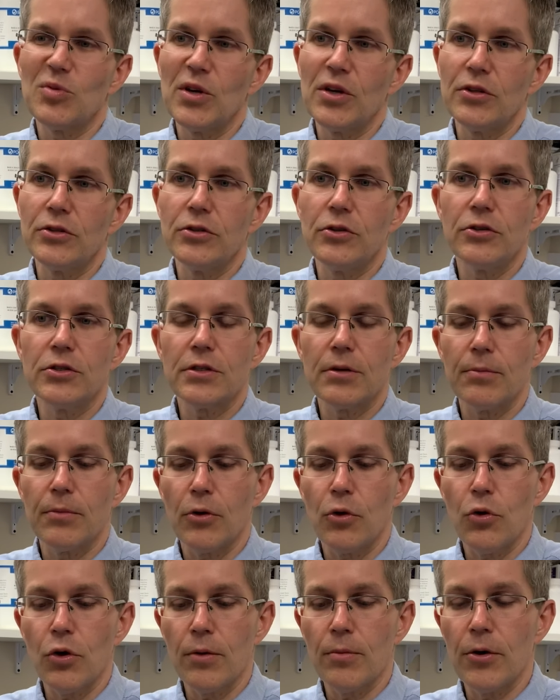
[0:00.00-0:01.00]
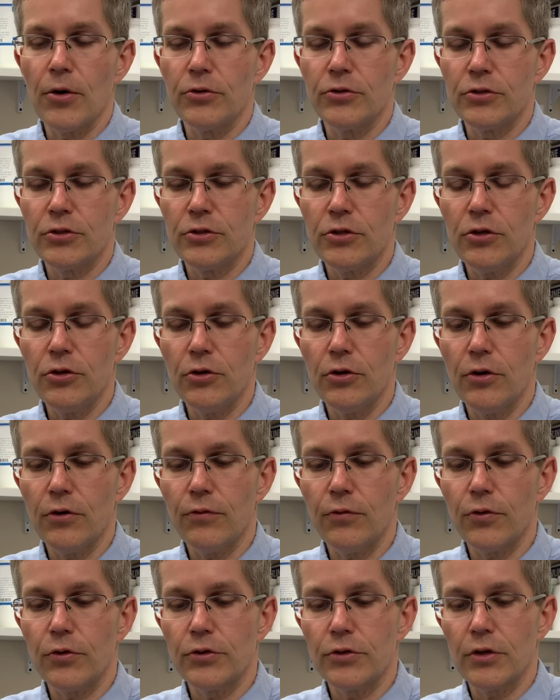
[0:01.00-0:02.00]
We could do some hormones too
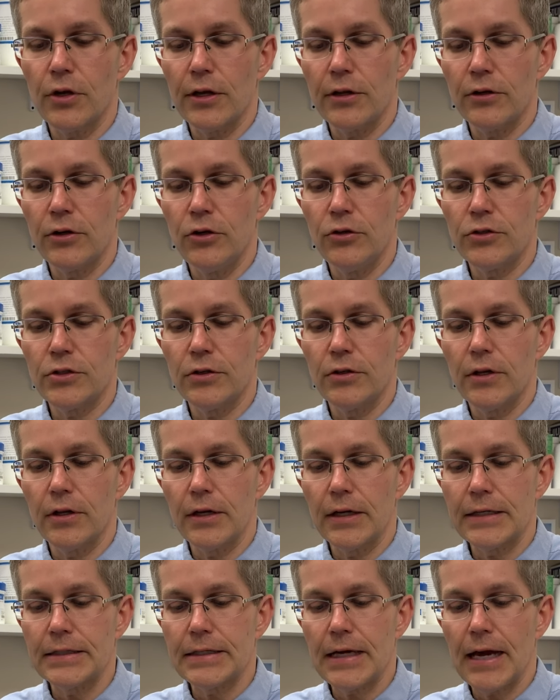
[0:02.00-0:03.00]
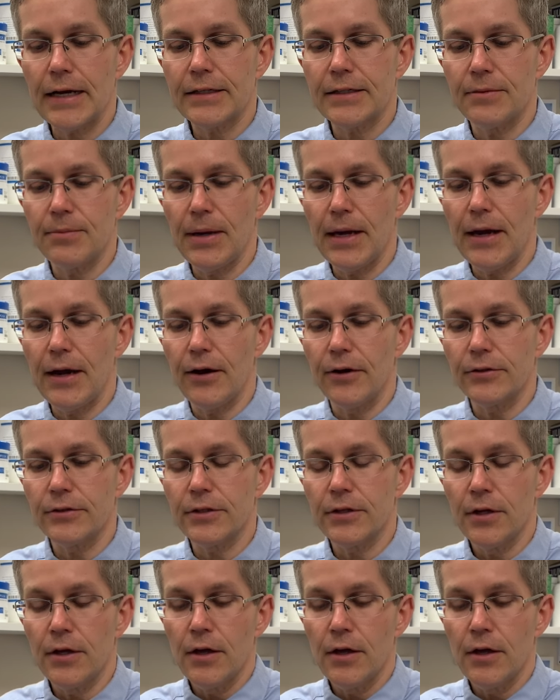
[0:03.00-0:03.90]
if we're using an exact amount.